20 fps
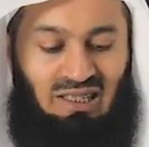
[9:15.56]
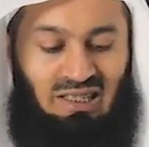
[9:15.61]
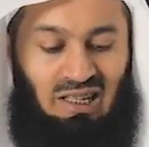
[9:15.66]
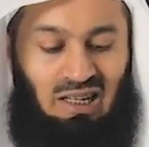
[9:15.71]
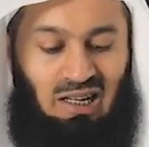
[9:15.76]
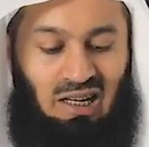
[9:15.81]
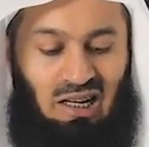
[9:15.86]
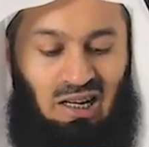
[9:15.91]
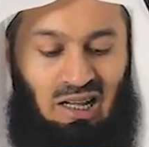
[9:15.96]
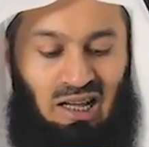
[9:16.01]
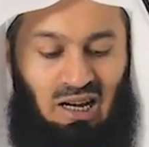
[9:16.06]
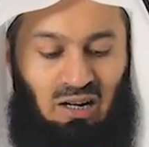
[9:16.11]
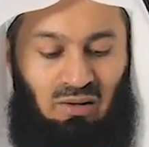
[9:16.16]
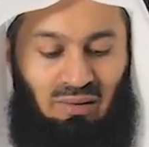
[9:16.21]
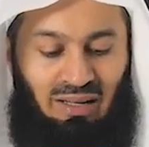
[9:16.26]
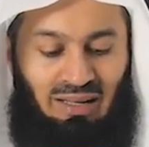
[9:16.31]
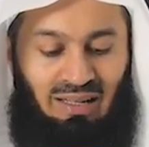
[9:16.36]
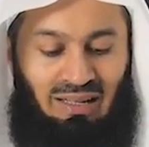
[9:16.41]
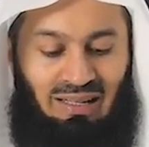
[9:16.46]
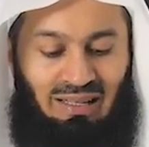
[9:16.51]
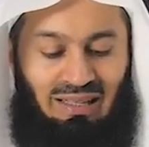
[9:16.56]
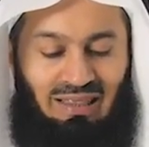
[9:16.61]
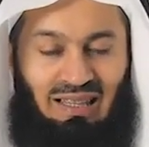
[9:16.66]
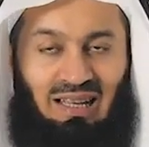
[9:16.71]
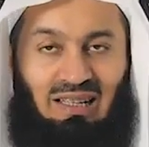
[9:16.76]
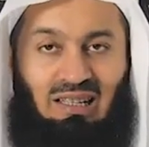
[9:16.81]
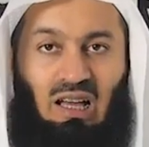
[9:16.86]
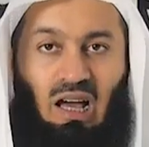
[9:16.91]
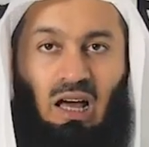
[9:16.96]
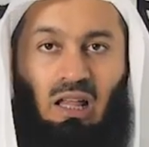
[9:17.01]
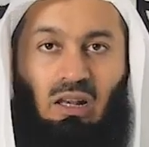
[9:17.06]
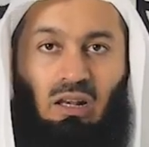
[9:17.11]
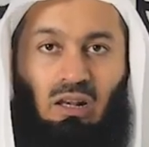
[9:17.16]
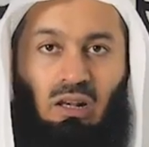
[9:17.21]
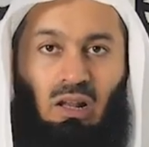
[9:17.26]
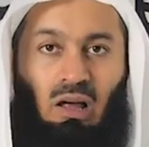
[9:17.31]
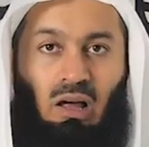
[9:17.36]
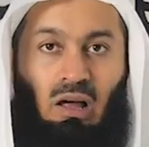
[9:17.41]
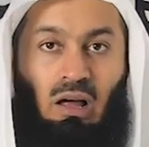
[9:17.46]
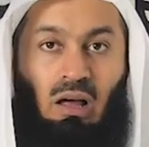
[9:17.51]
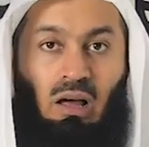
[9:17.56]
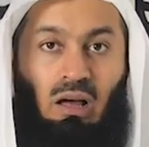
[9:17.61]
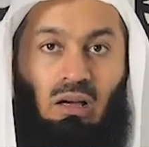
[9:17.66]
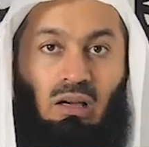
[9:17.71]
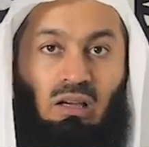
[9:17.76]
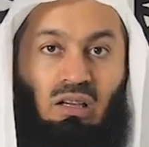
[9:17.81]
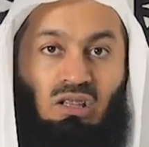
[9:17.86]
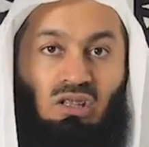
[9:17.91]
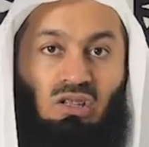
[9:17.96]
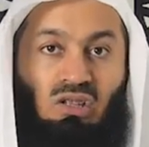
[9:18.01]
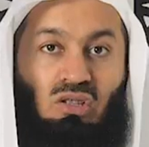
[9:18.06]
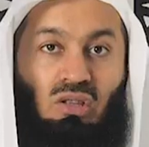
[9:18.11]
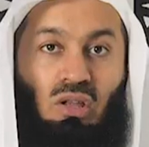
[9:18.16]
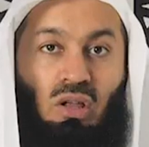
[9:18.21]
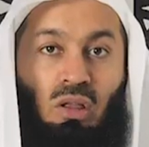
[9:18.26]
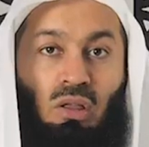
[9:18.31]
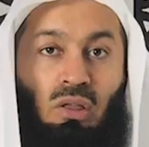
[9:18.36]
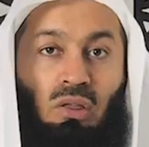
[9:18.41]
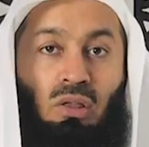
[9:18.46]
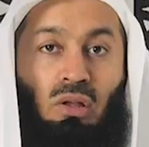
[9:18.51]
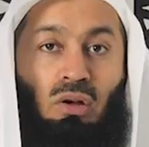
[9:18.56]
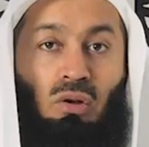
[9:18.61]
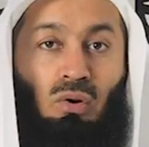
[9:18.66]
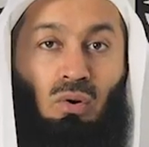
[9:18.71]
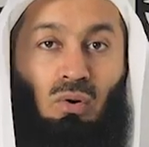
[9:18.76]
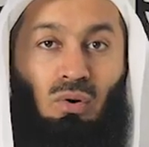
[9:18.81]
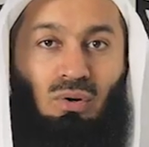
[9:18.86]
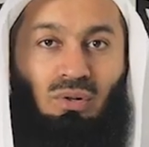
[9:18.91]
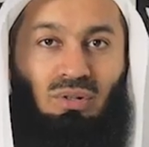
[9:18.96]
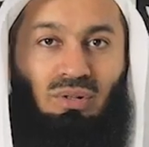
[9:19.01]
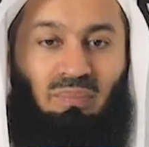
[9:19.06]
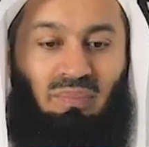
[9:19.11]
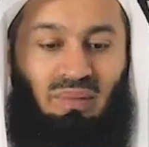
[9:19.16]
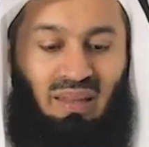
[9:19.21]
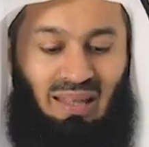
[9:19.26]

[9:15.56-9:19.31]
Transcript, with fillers: declaring that Allah is the Lord.